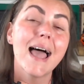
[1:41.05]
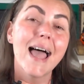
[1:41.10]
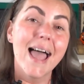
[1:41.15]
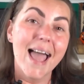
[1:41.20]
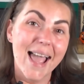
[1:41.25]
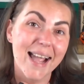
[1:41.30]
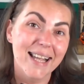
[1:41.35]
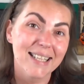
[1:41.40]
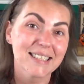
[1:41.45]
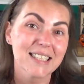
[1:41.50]

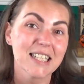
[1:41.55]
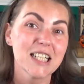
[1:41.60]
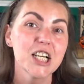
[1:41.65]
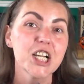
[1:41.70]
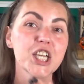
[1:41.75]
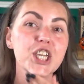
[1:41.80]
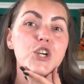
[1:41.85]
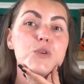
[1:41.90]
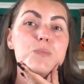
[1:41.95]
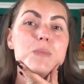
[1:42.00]
act a
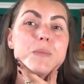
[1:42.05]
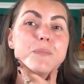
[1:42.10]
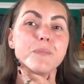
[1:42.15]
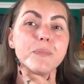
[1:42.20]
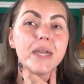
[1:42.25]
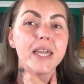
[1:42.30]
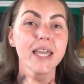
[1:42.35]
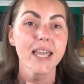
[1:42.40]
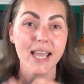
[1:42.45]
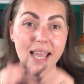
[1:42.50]
human
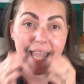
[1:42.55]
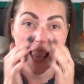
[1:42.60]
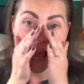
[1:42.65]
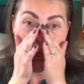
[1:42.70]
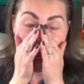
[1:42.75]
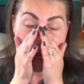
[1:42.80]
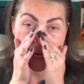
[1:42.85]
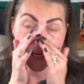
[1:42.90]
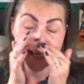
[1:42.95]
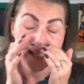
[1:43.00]
being
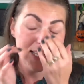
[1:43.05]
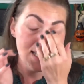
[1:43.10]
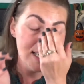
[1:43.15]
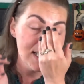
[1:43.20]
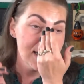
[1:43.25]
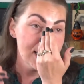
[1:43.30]
can,